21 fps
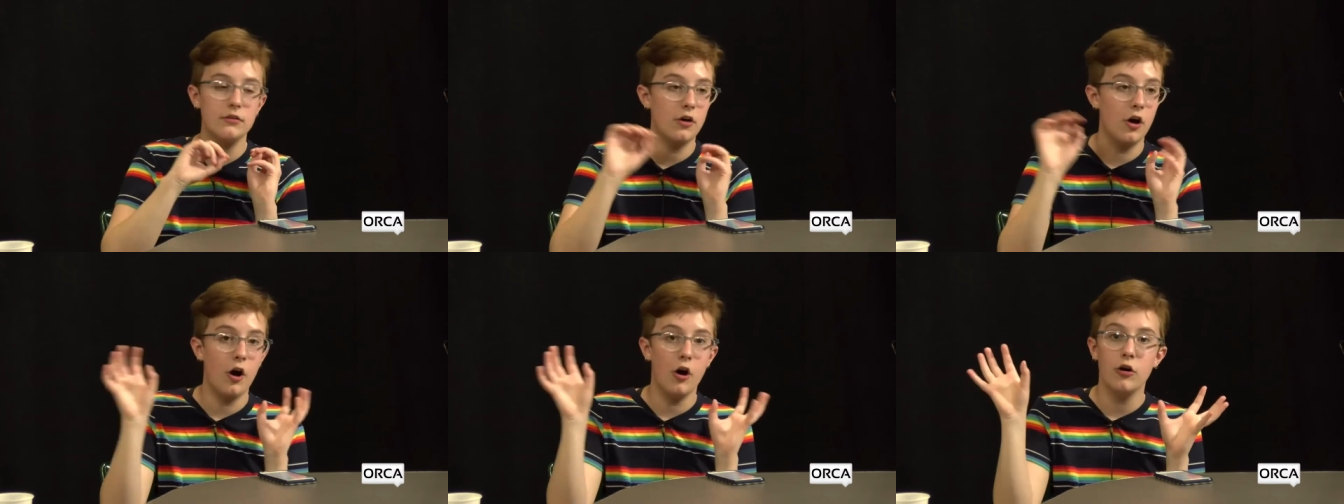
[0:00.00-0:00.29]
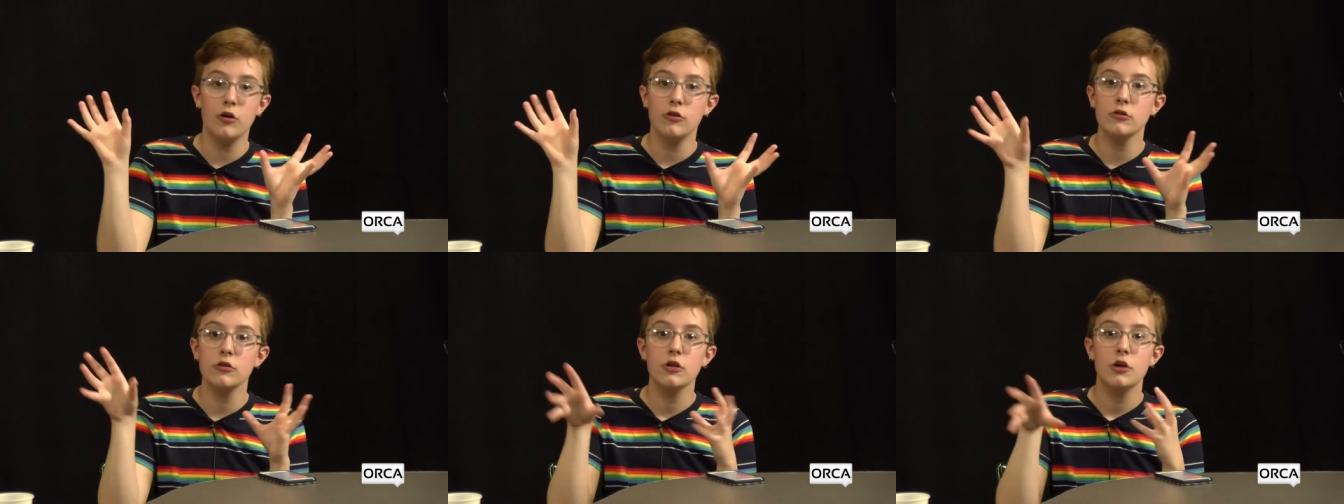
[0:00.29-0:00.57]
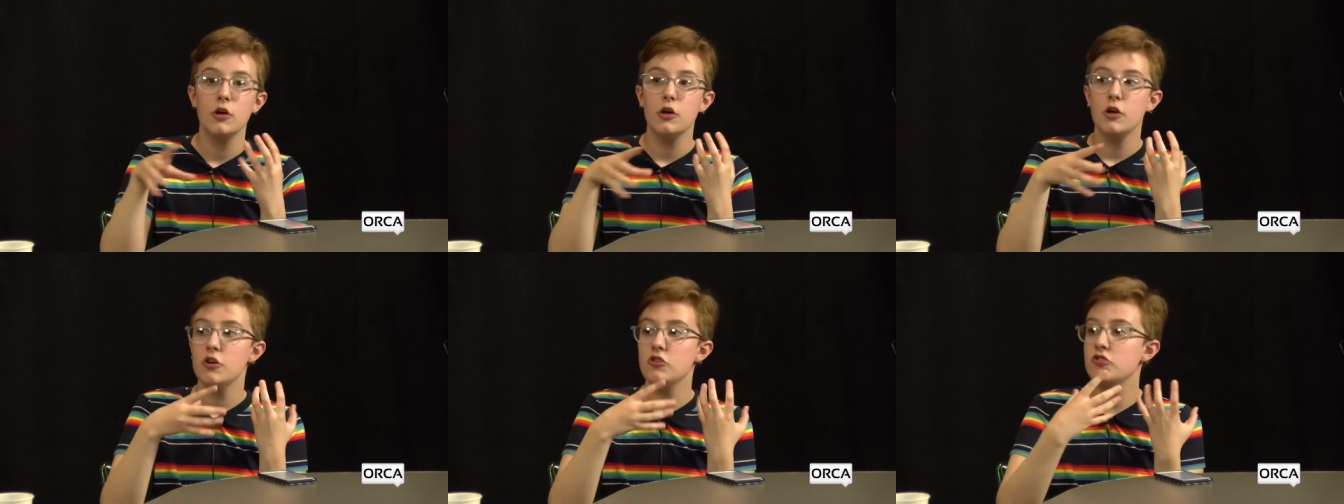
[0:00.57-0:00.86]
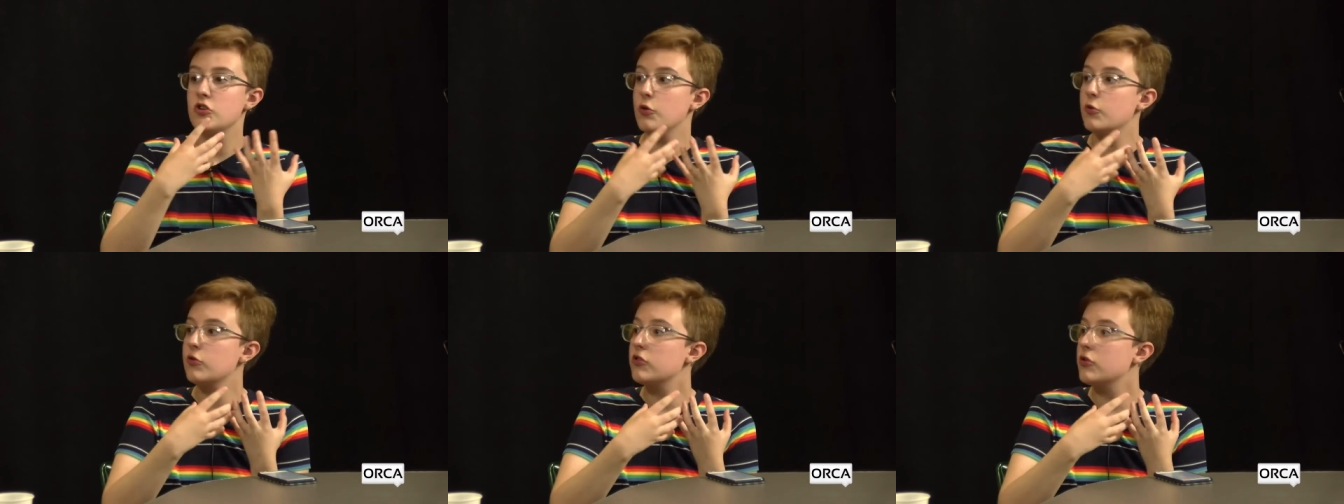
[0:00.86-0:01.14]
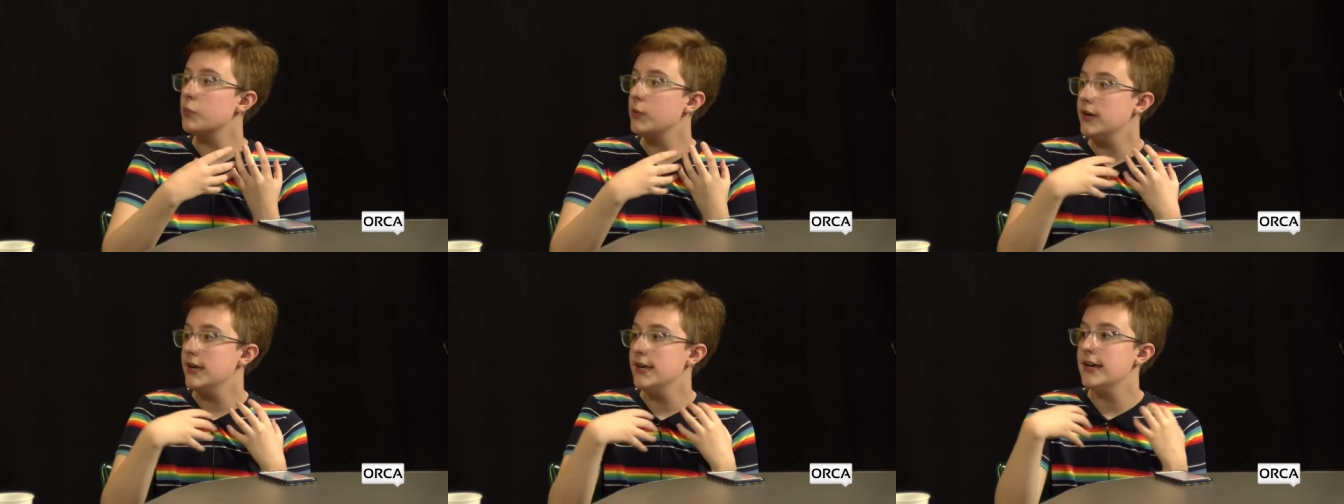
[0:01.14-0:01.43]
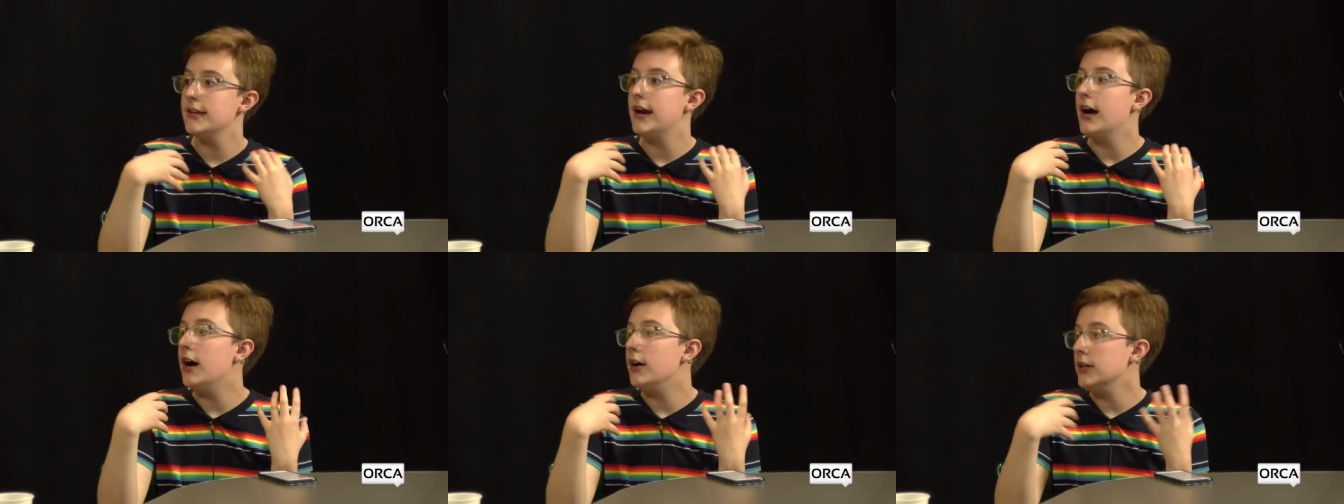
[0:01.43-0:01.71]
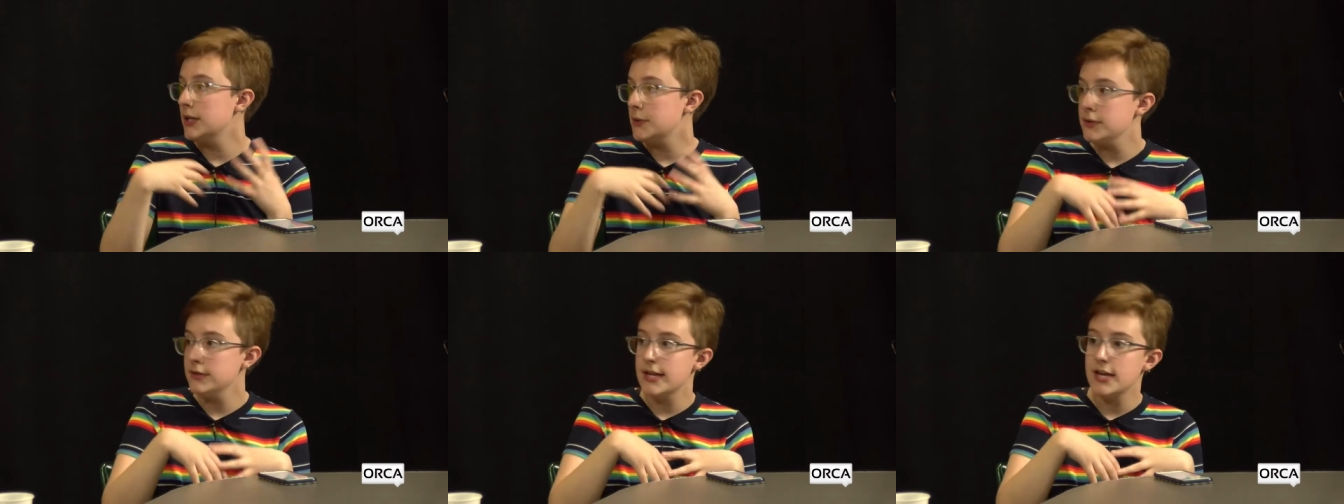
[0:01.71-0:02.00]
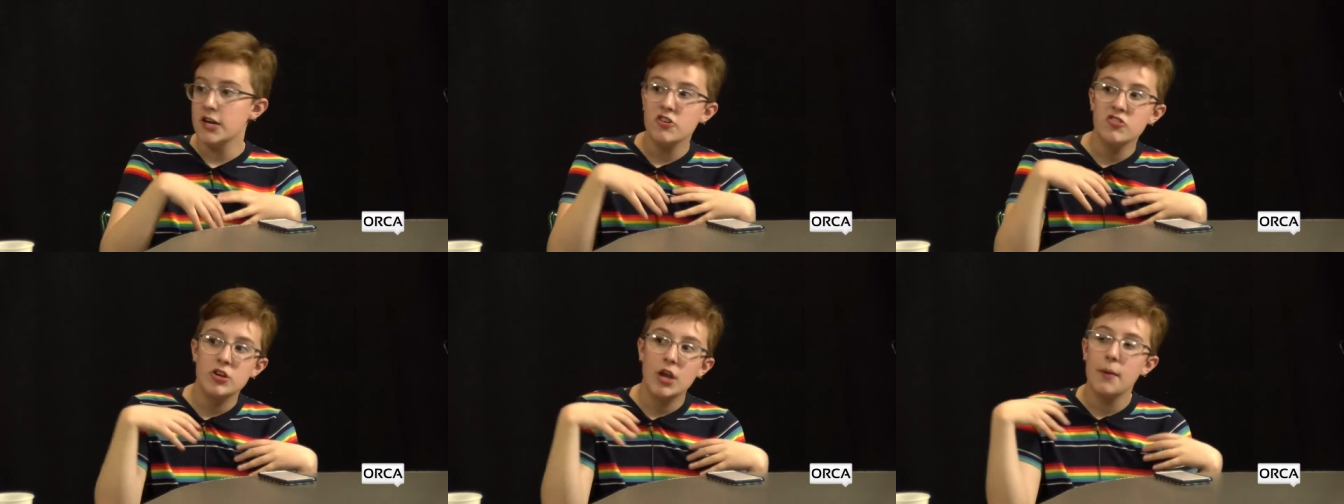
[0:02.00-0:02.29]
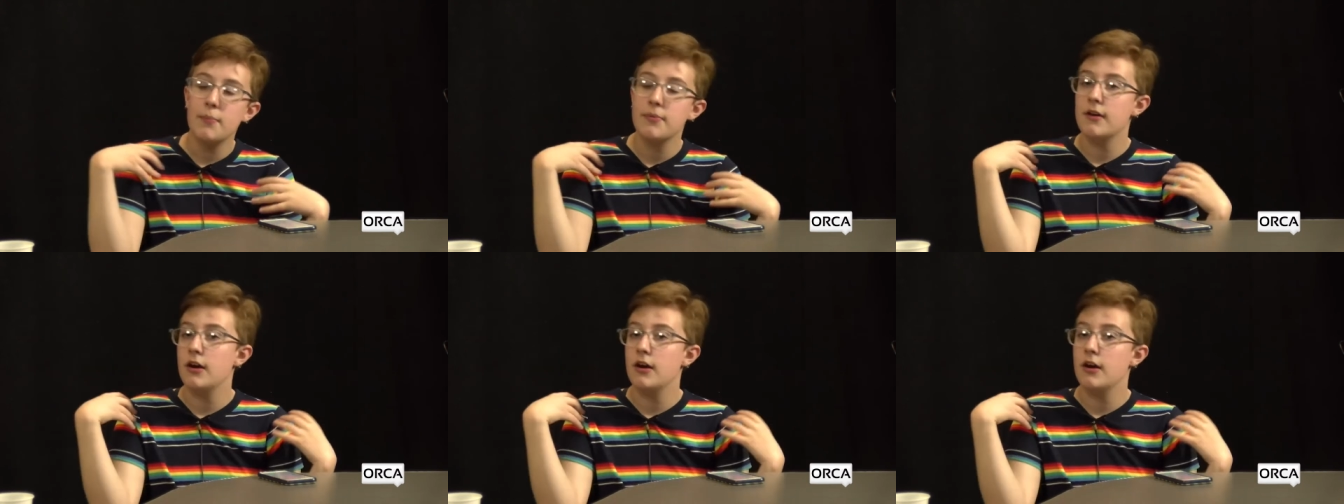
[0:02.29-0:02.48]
All so sweet and healthy relationships,